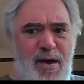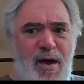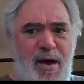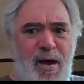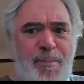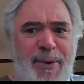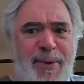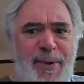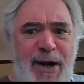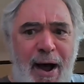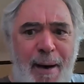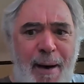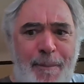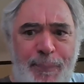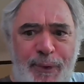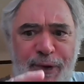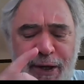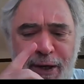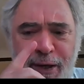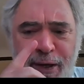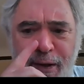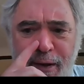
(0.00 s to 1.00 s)
a
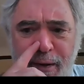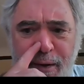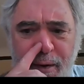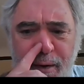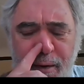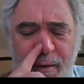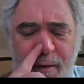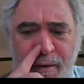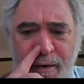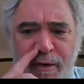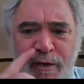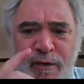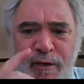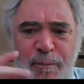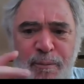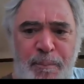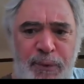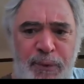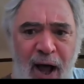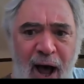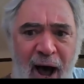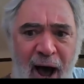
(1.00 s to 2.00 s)
monopoly
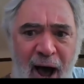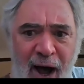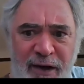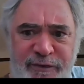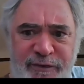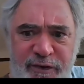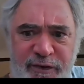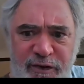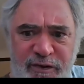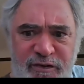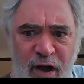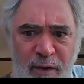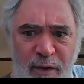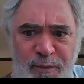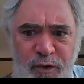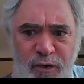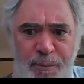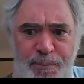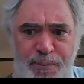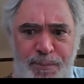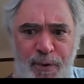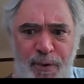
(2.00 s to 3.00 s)
blocks a
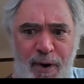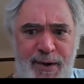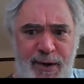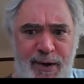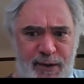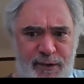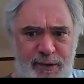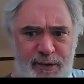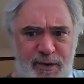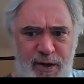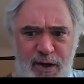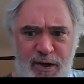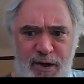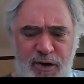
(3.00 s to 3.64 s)
substitute product,